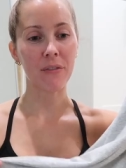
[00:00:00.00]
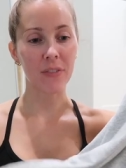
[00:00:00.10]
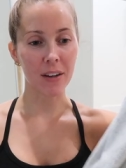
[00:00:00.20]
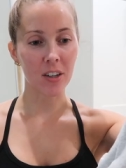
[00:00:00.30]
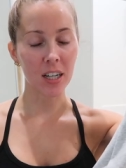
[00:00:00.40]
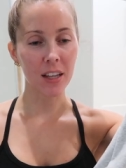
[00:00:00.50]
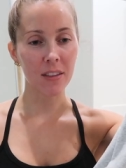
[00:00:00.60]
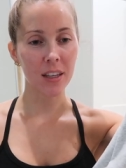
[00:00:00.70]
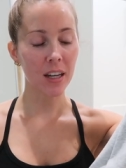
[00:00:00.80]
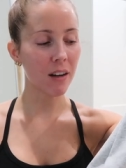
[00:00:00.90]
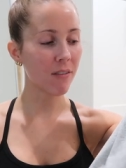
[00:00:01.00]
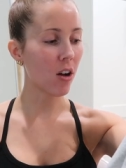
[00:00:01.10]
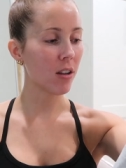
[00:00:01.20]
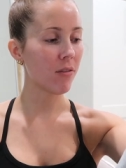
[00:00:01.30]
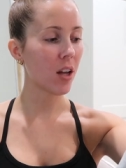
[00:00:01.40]
favorite, I think, out of
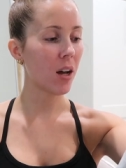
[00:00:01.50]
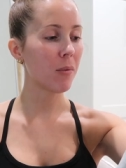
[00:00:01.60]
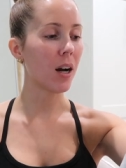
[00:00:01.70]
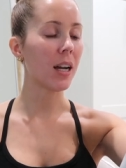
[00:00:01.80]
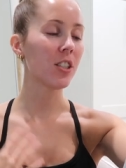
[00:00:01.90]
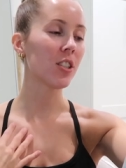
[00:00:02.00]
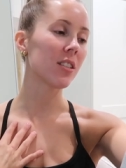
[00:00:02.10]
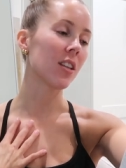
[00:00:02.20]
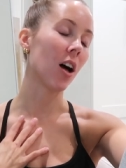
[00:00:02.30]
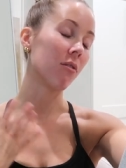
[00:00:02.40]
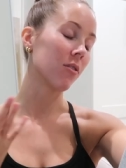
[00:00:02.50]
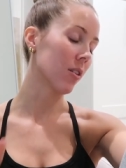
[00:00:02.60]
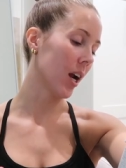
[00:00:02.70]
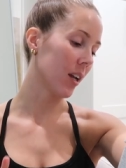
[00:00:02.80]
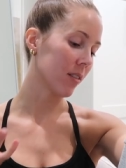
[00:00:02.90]
all of them. I just love
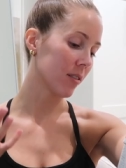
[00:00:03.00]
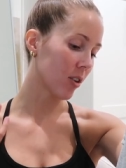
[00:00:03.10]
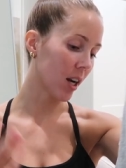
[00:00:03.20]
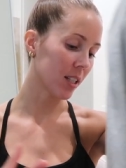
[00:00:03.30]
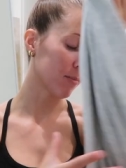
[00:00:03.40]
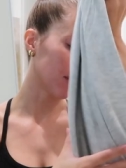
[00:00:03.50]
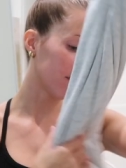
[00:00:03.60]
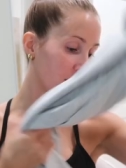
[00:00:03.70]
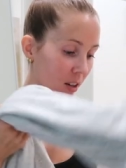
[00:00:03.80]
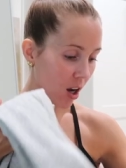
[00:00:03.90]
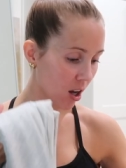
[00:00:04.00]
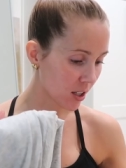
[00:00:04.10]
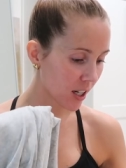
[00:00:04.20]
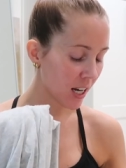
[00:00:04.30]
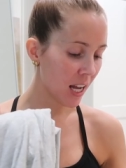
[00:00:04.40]
gray. Gray is my favorite
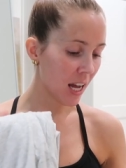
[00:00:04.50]
color.